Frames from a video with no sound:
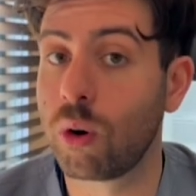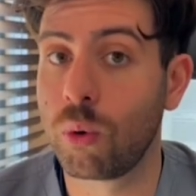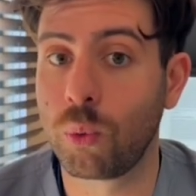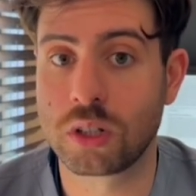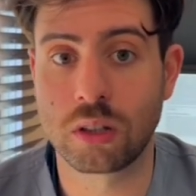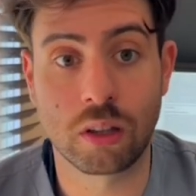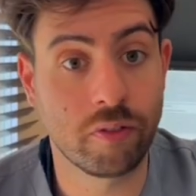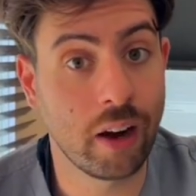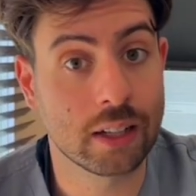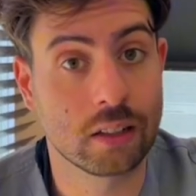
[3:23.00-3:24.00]
or was it the
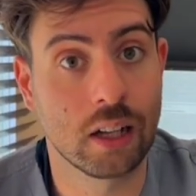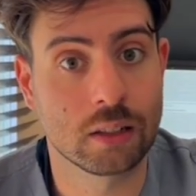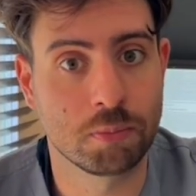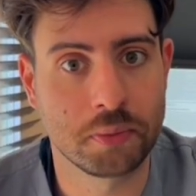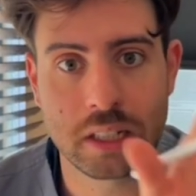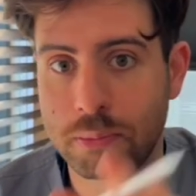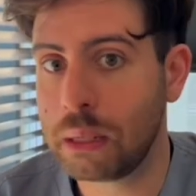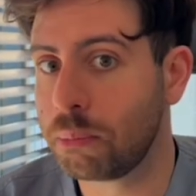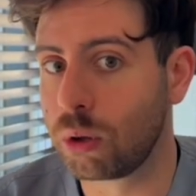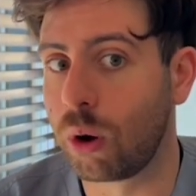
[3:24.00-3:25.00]
fact that these
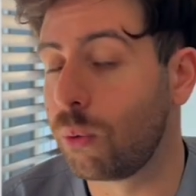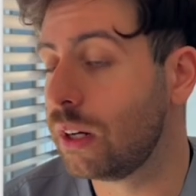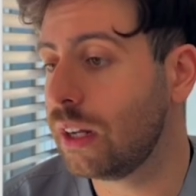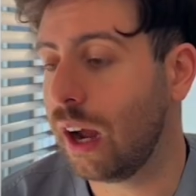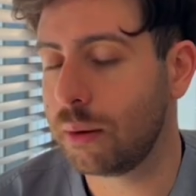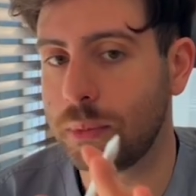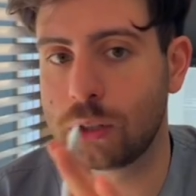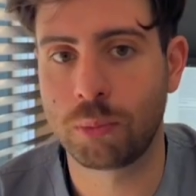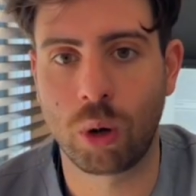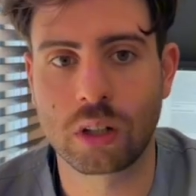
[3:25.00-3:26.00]
people already had
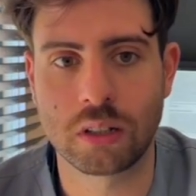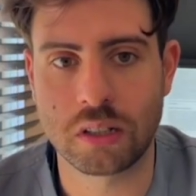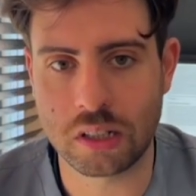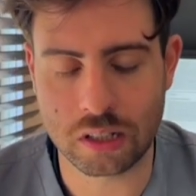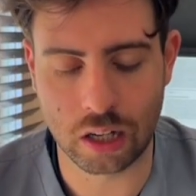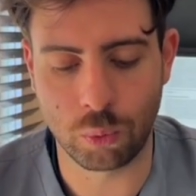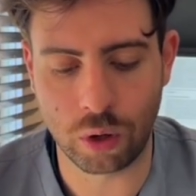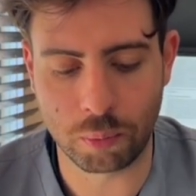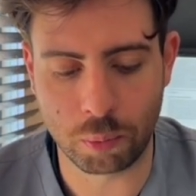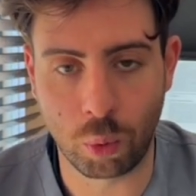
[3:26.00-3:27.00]
metabolic disease and
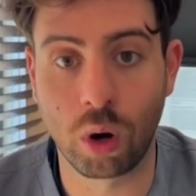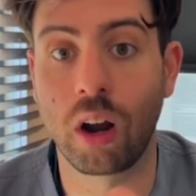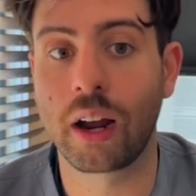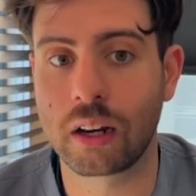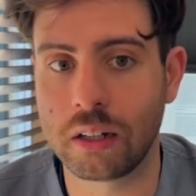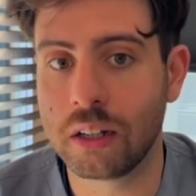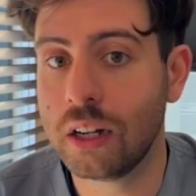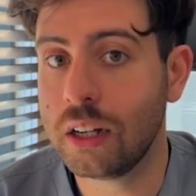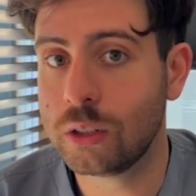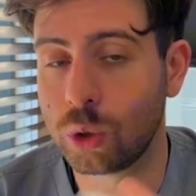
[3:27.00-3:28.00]
were more likely
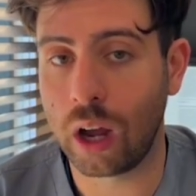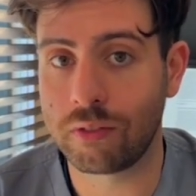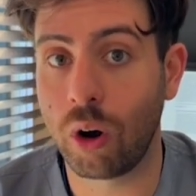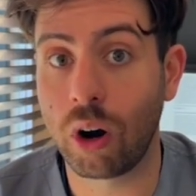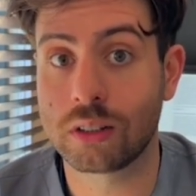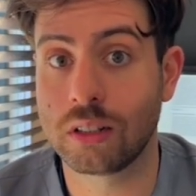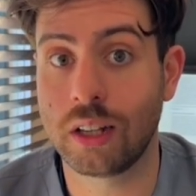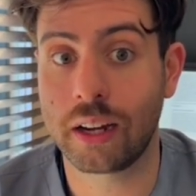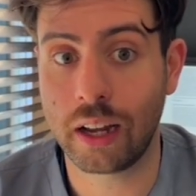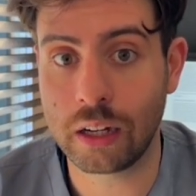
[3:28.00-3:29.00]
to have a heart
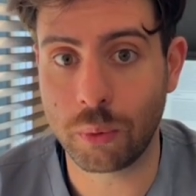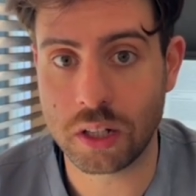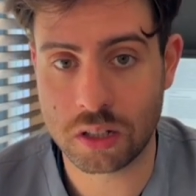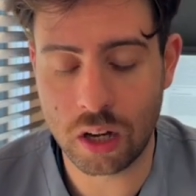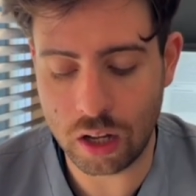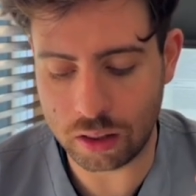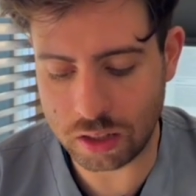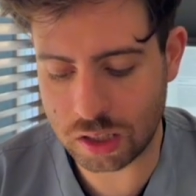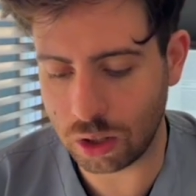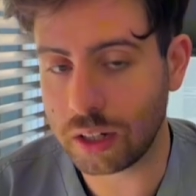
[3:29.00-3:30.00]
attack anyways? This
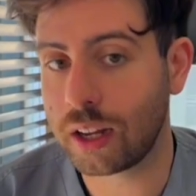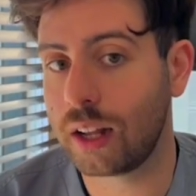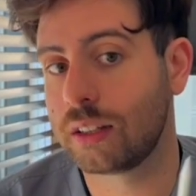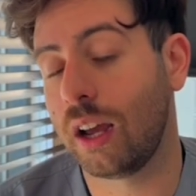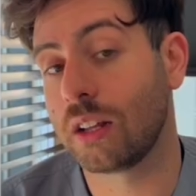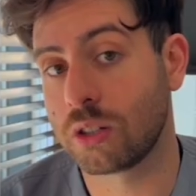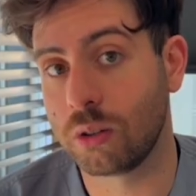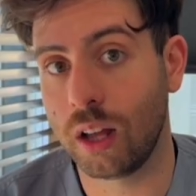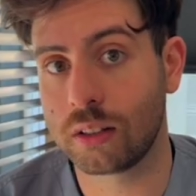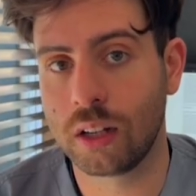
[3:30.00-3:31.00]
study can't answer
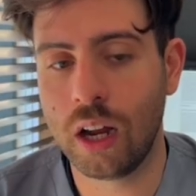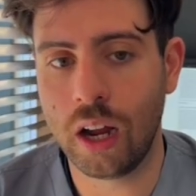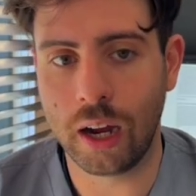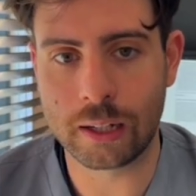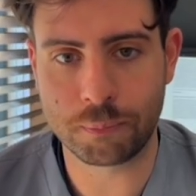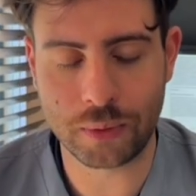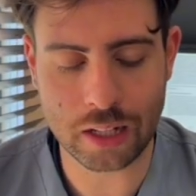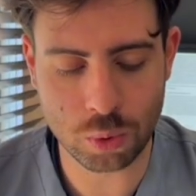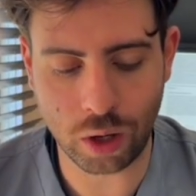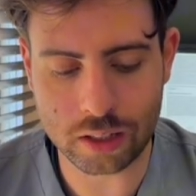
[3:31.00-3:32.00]
that. And
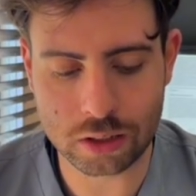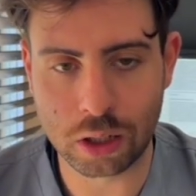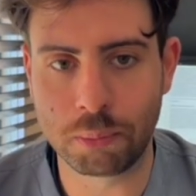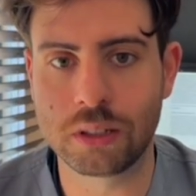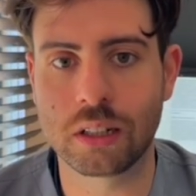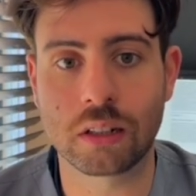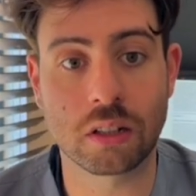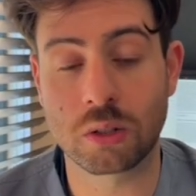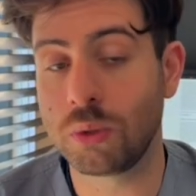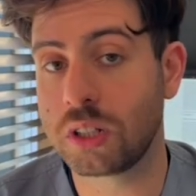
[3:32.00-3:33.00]
that's why interpreting
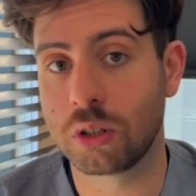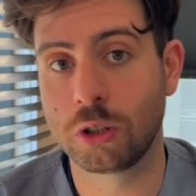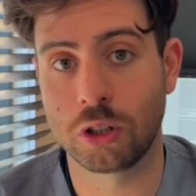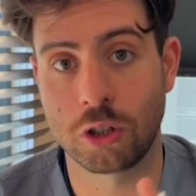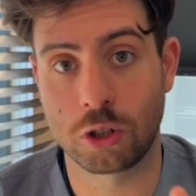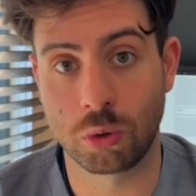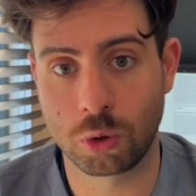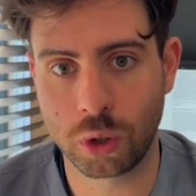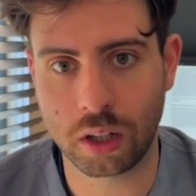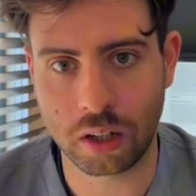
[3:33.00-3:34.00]
this research is so
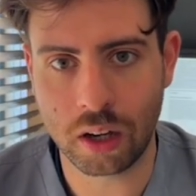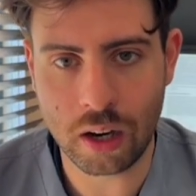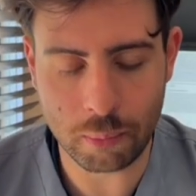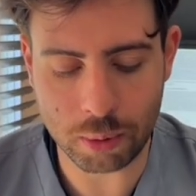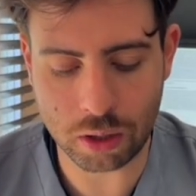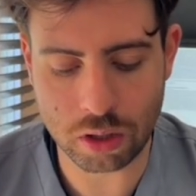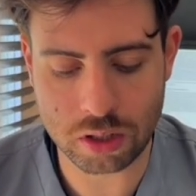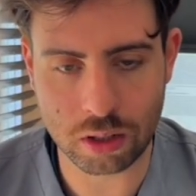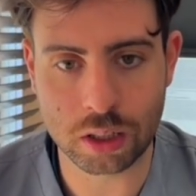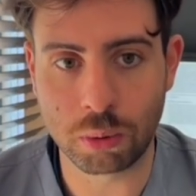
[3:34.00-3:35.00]
tricky, because
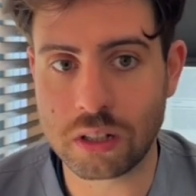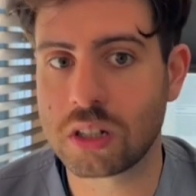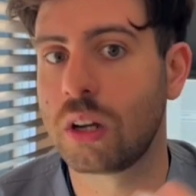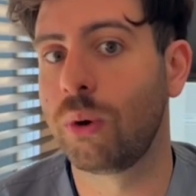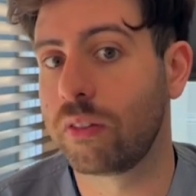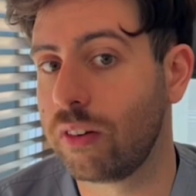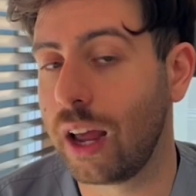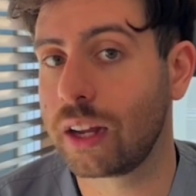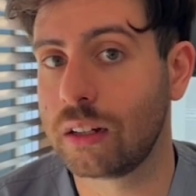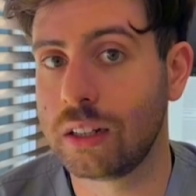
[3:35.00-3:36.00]
it raises a red
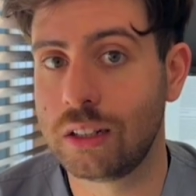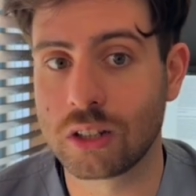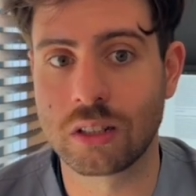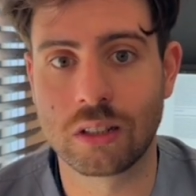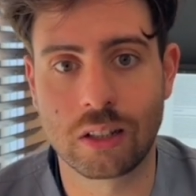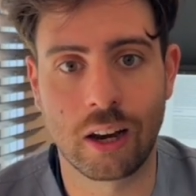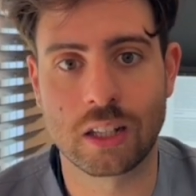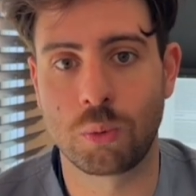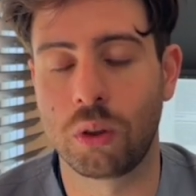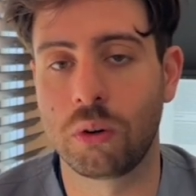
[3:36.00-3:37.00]
flag. It doesn't tell us
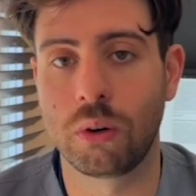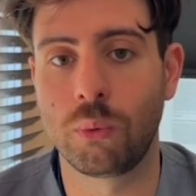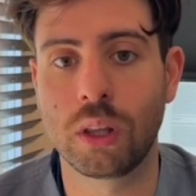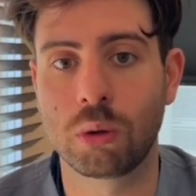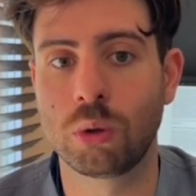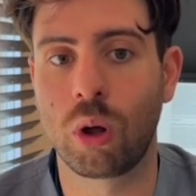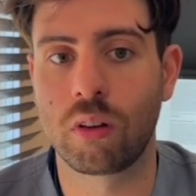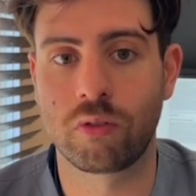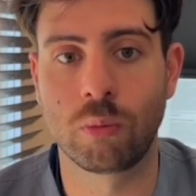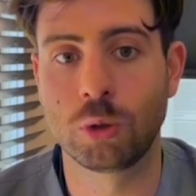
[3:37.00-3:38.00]
whether erythritol
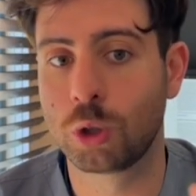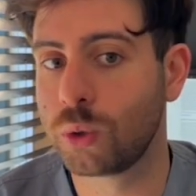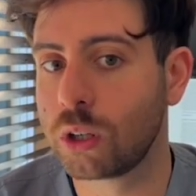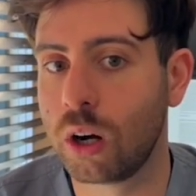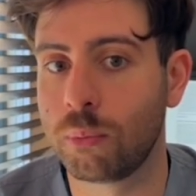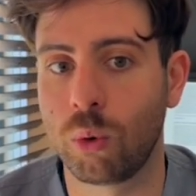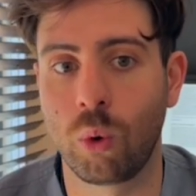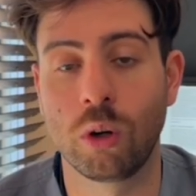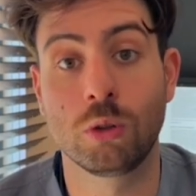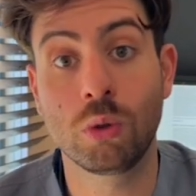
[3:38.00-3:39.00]
from chewing gum
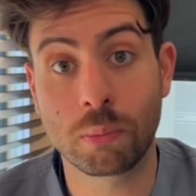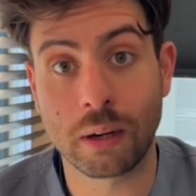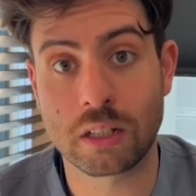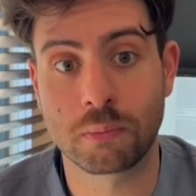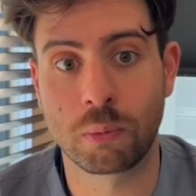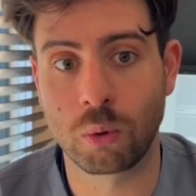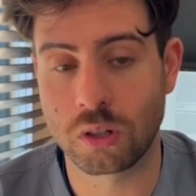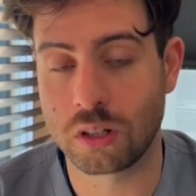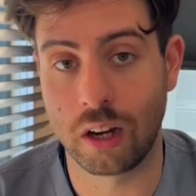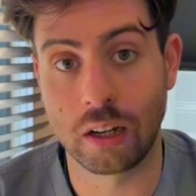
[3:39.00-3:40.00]
or toothpaste
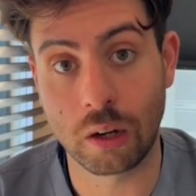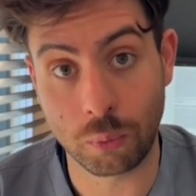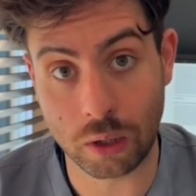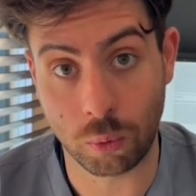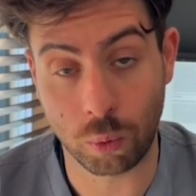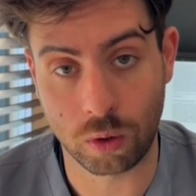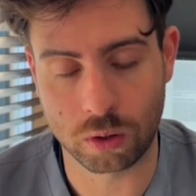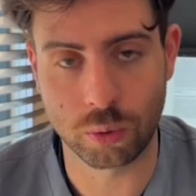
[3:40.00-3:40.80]
poses any real-world